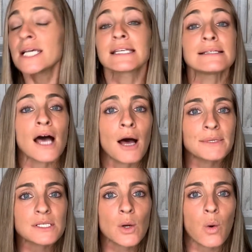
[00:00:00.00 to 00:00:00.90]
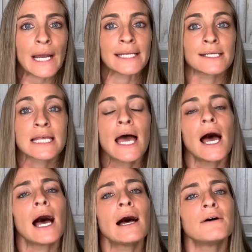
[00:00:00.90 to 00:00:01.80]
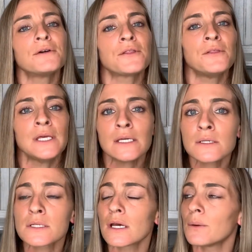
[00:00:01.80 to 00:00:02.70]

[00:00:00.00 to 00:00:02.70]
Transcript: Saint Thomas Aquinas have these